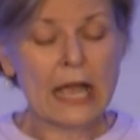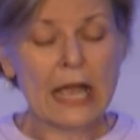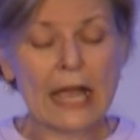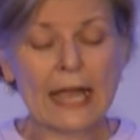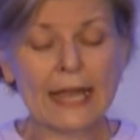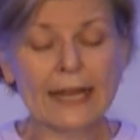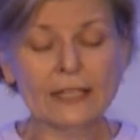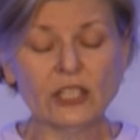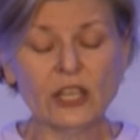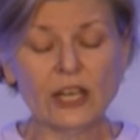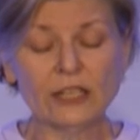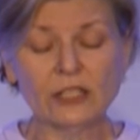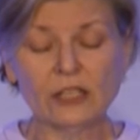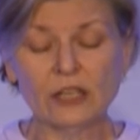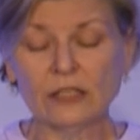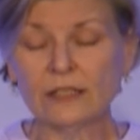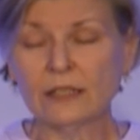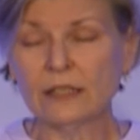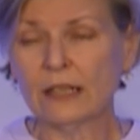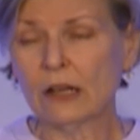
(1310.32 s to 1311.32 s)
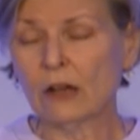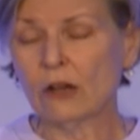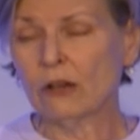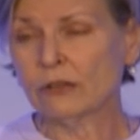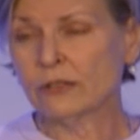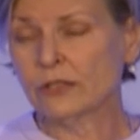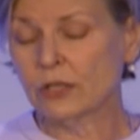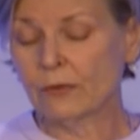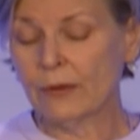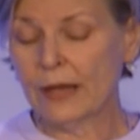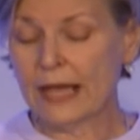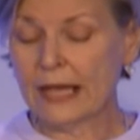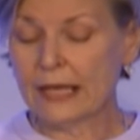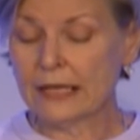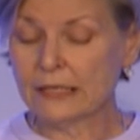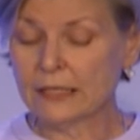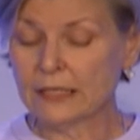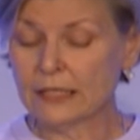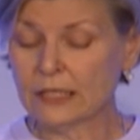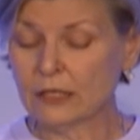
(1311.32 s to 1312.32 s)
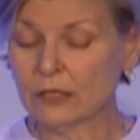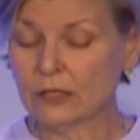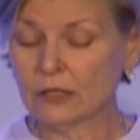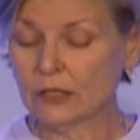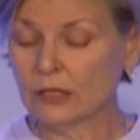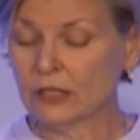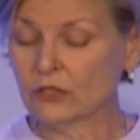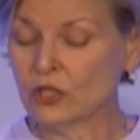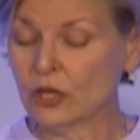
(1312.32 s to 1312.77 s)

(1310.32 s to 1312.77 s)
HHS also has the